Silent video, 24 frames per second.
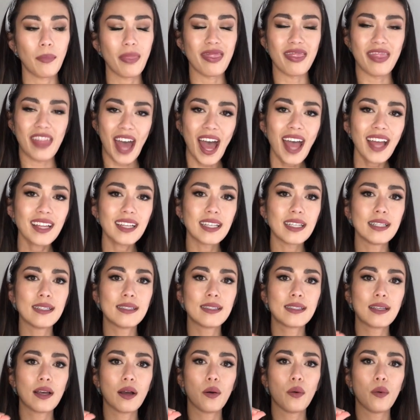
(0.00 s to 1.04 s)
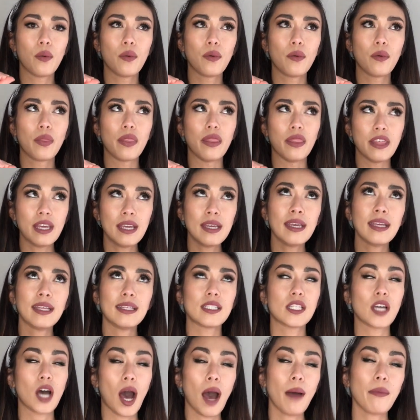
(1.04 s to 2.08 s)
That is the
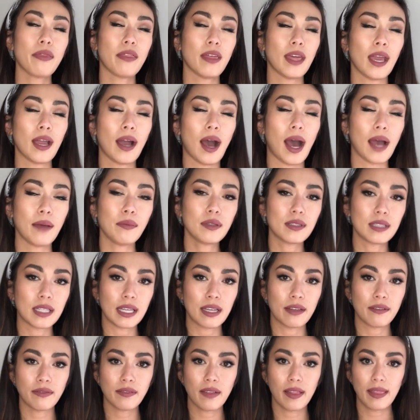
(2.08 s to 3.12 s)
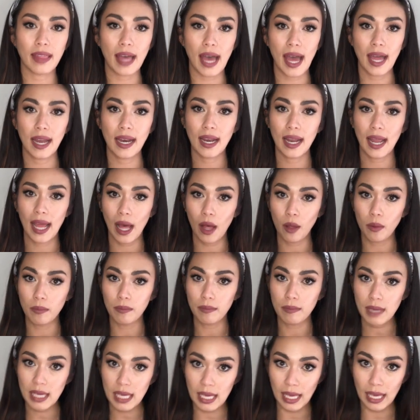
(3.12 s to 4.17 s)
top thing I believe that helped
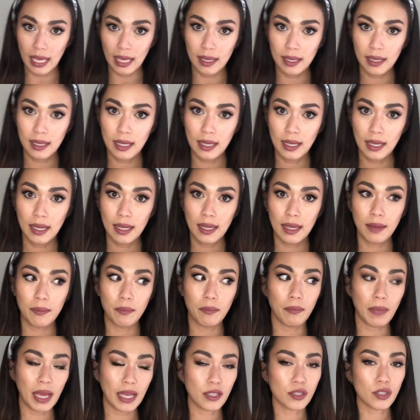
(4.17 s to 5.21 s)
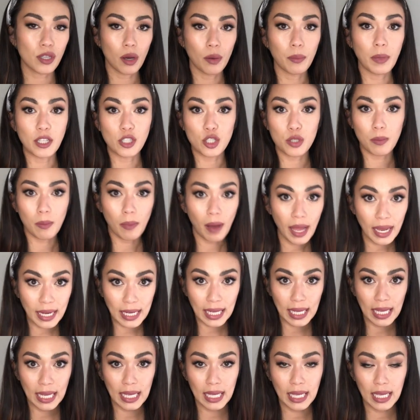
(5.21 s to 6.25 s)
me make so much
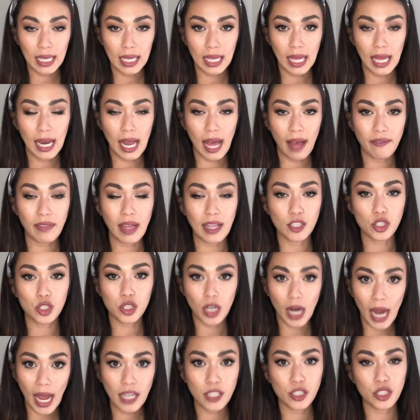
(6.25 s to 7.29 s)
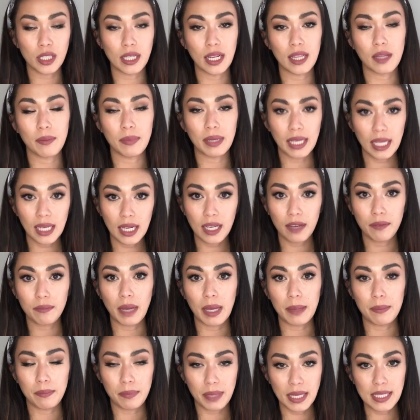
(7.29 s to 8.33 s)
money and have that traction in the beginning of my
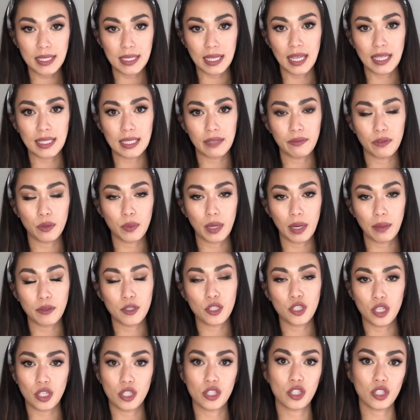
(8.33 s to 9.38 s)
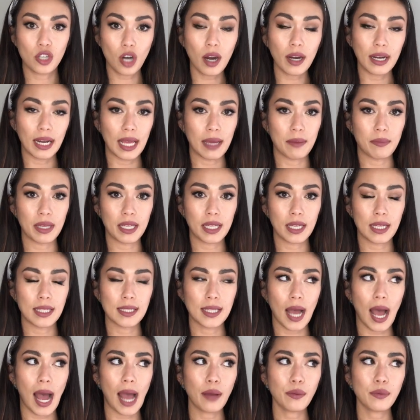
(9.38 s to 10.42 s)
business, even when I was just starting, because
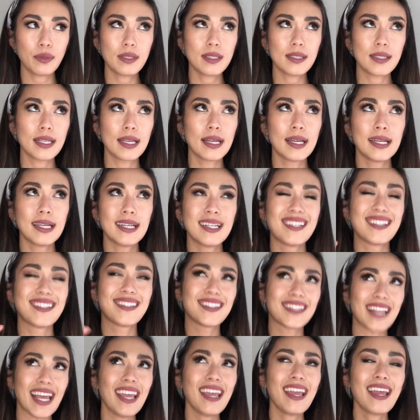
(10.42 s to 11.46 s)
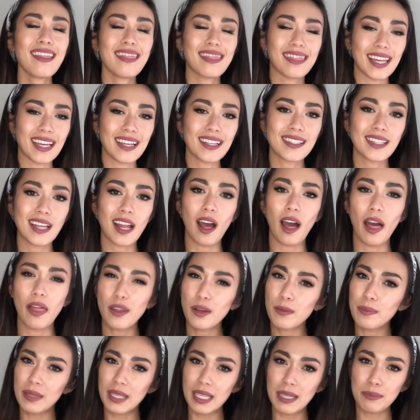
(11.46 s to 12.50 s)
I was saying things that other
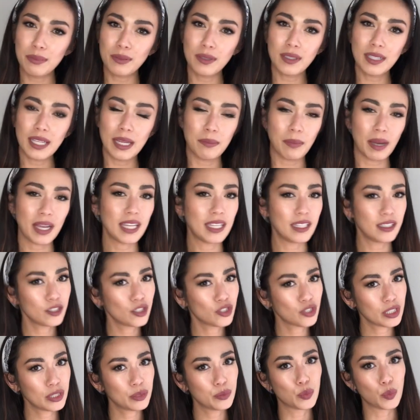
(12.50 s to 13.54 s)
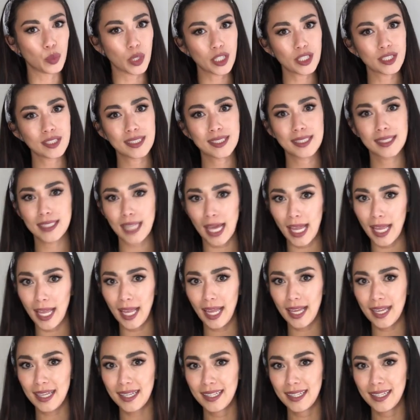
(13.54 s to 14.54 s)
people in my industry weren't saying.